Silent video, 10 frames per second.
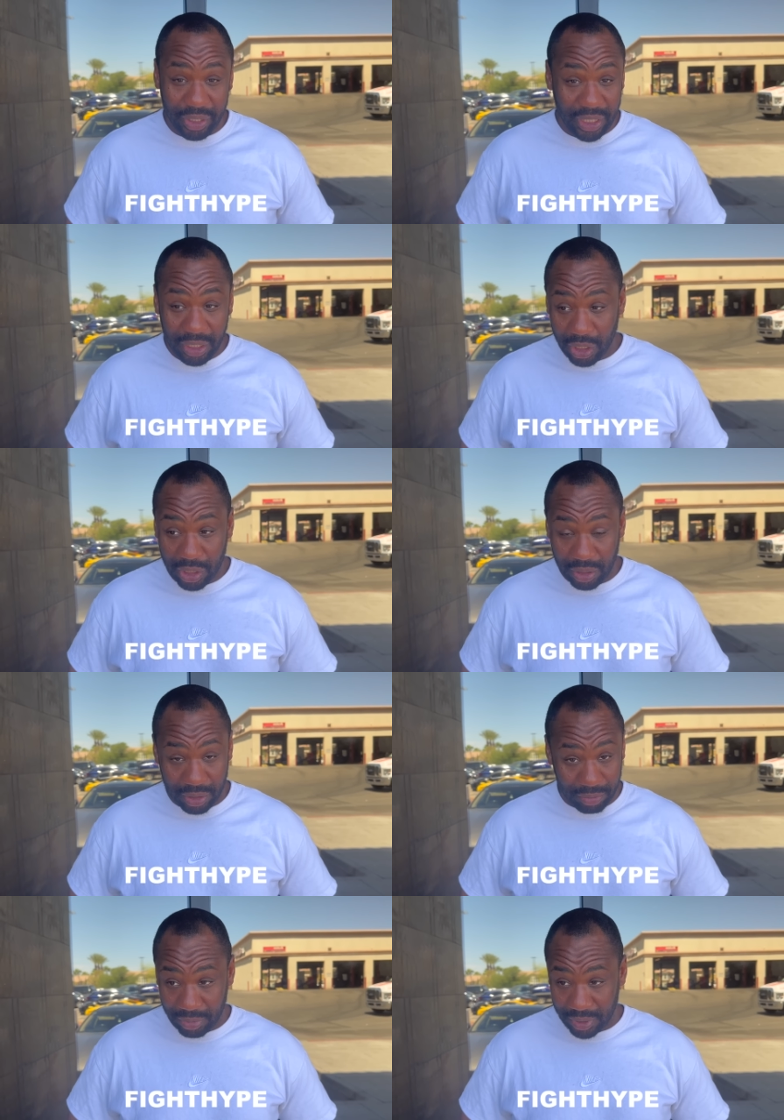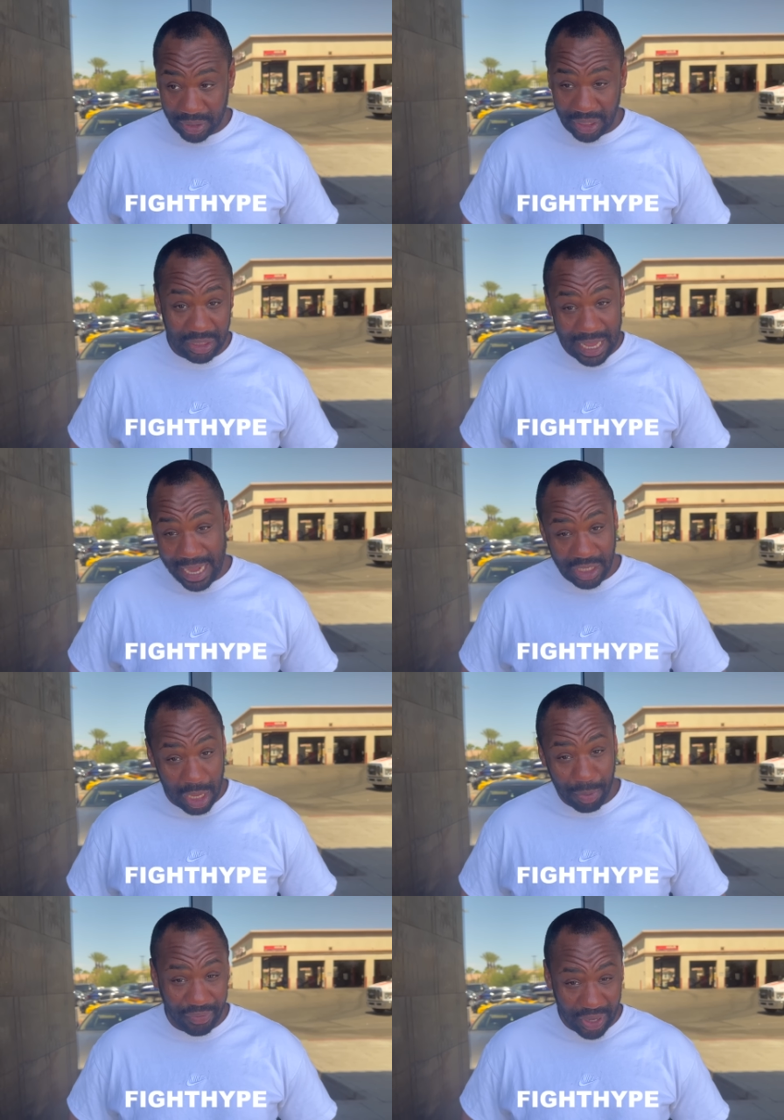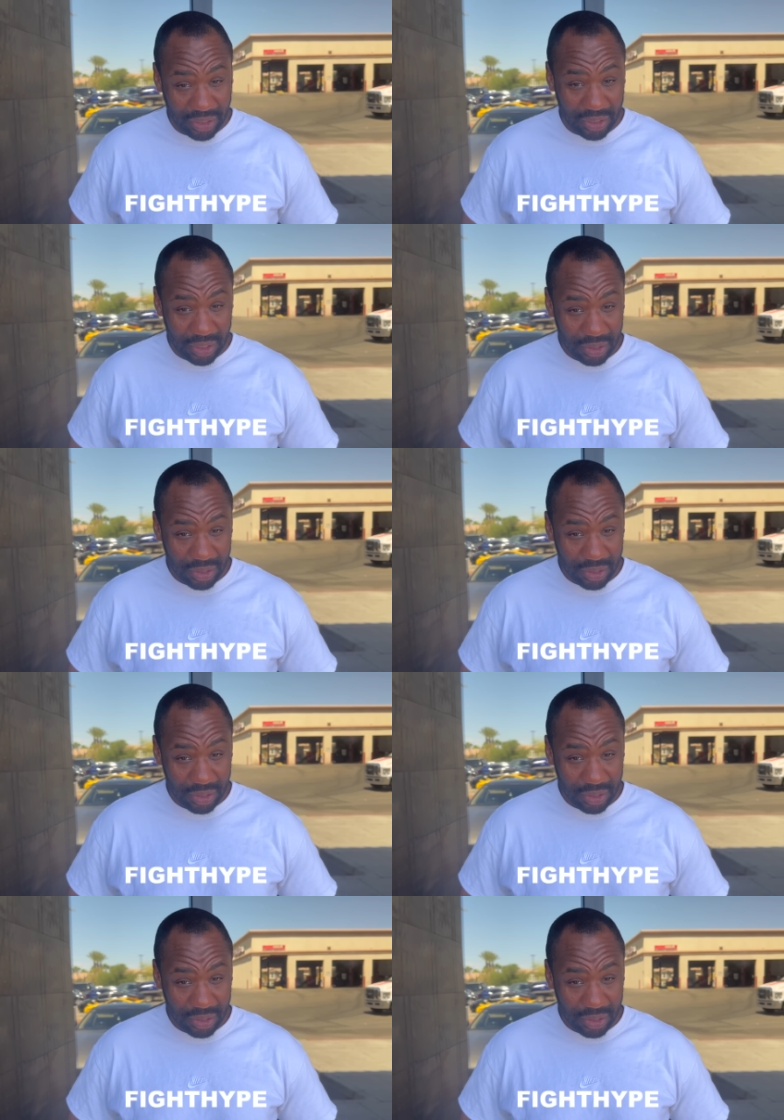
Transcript: than he looked these last couple fights.